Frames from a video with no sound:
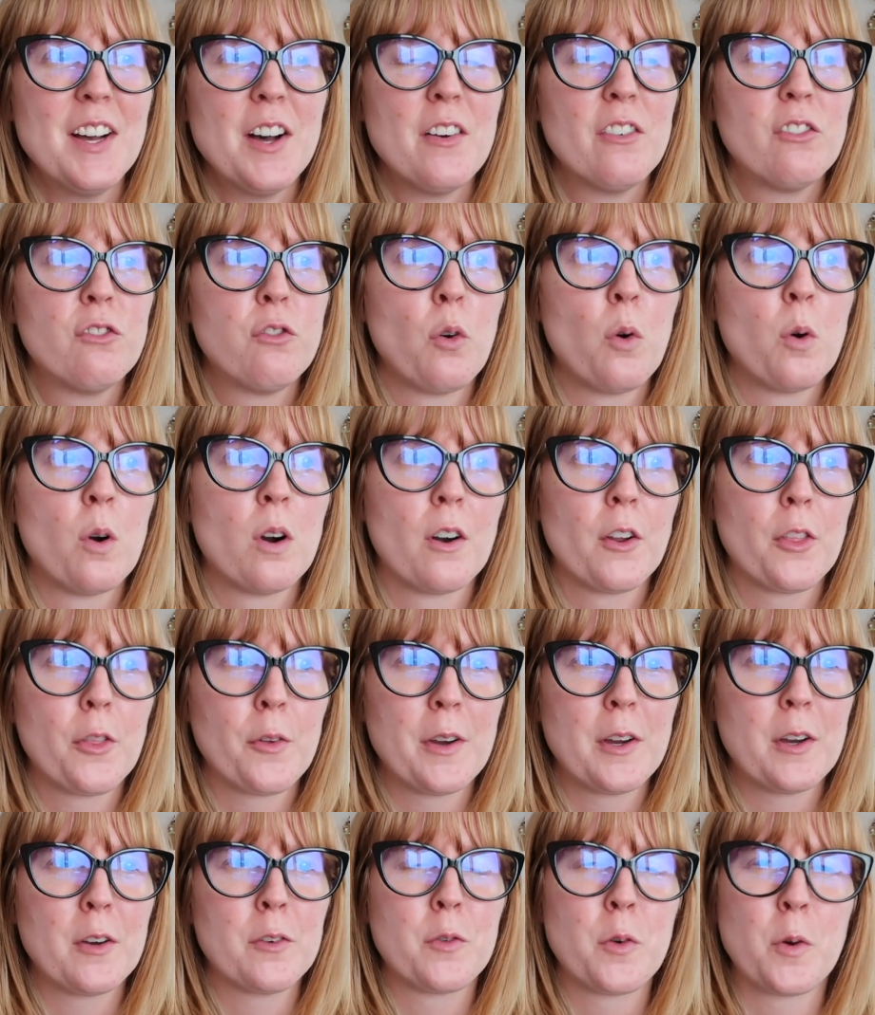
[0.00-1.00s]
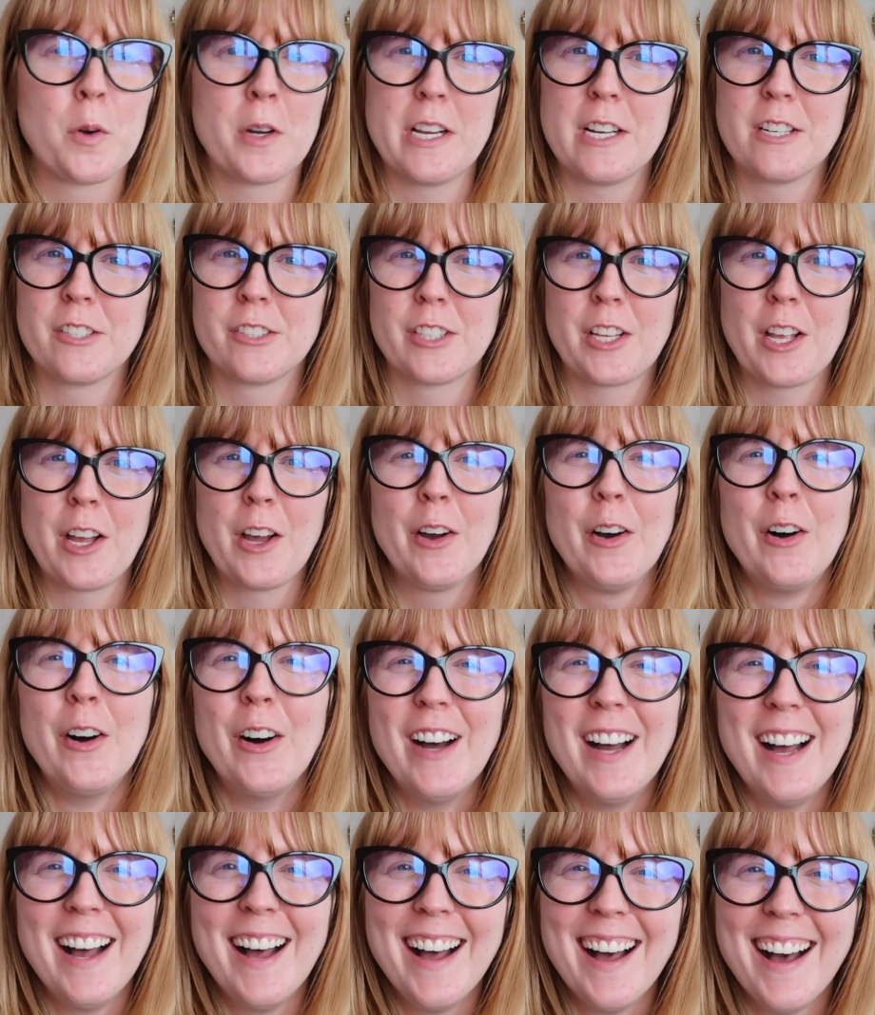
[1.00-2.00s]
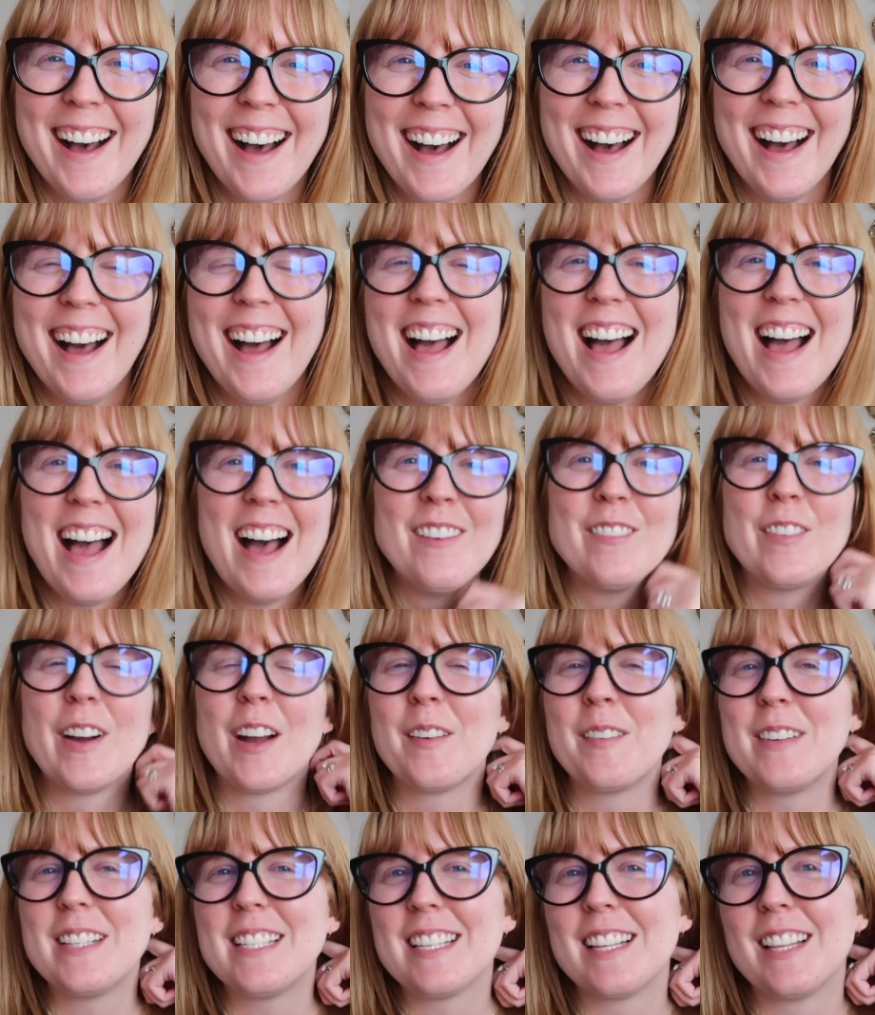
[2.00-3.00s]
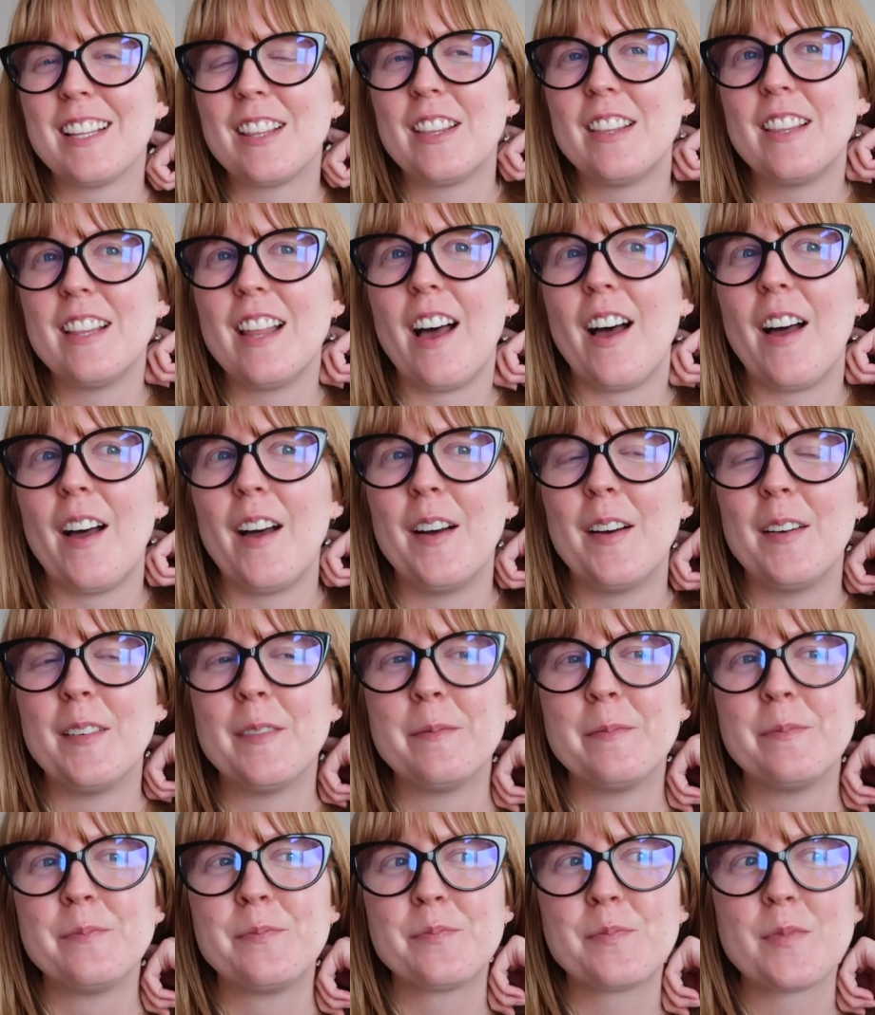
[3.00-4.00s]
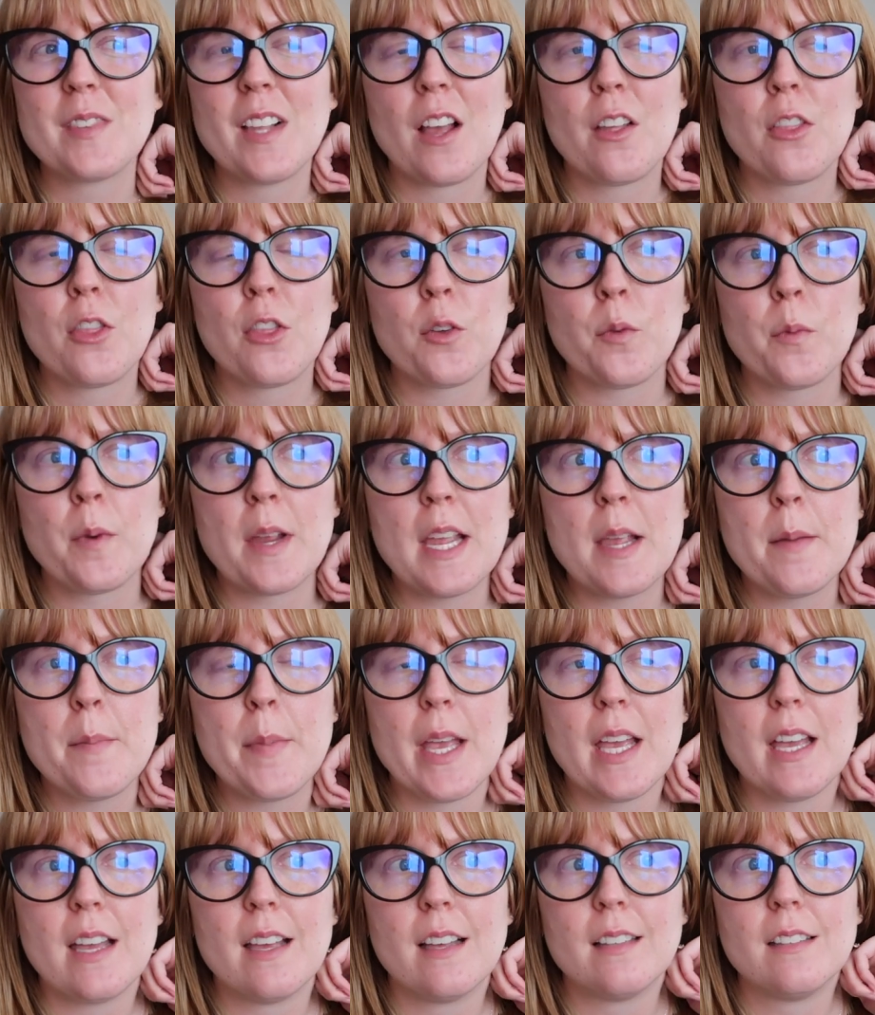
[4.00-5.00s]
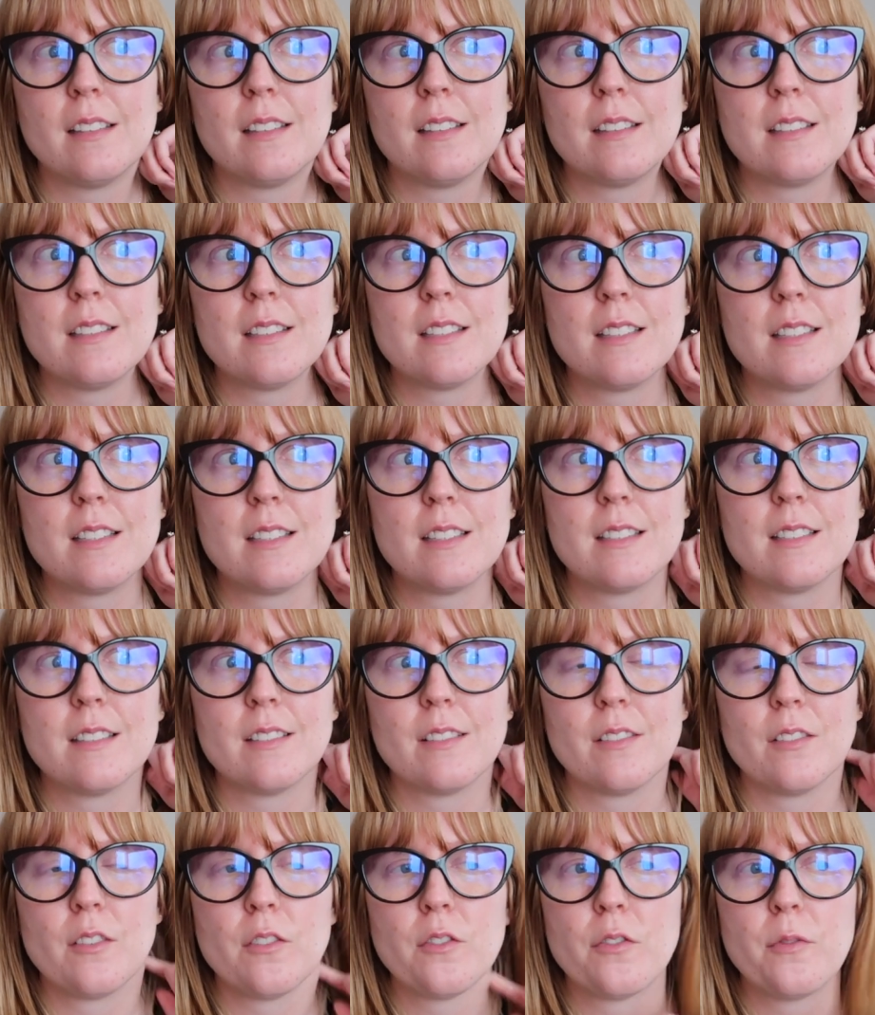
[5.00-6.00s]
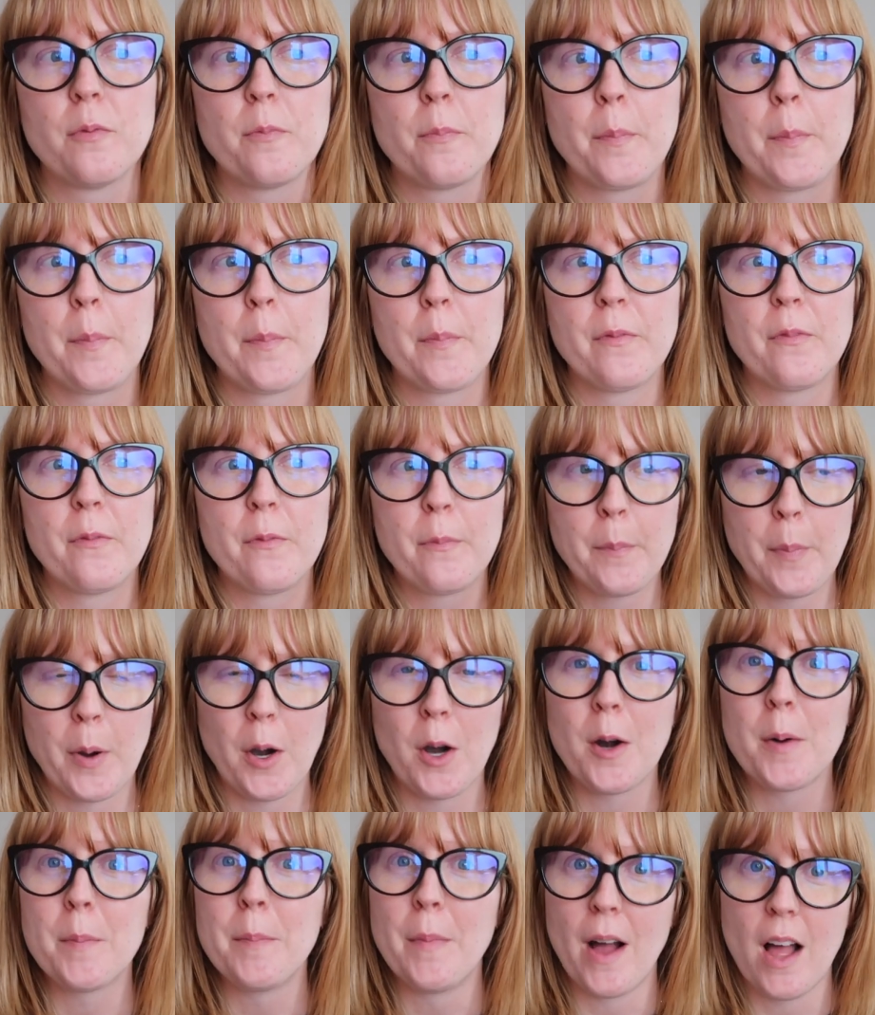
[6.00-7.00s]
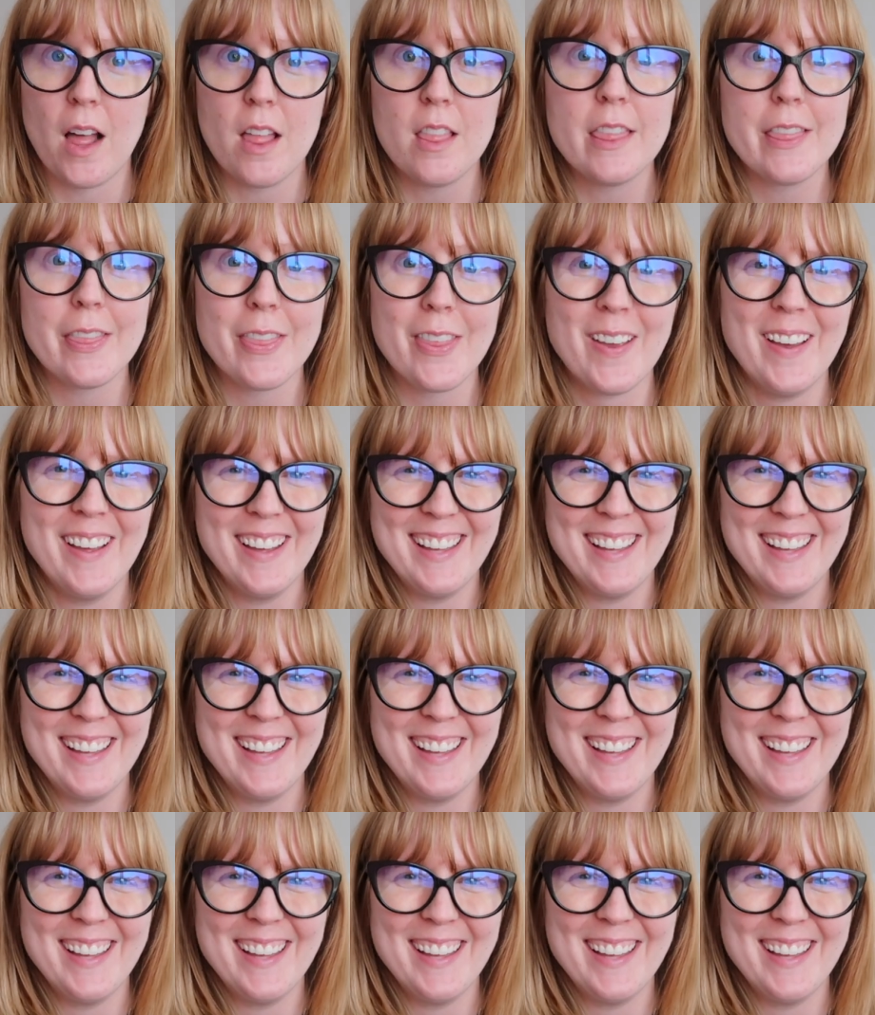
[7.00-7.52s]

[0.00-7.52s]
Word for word: four, three or four years ago, where we did um, three pins per month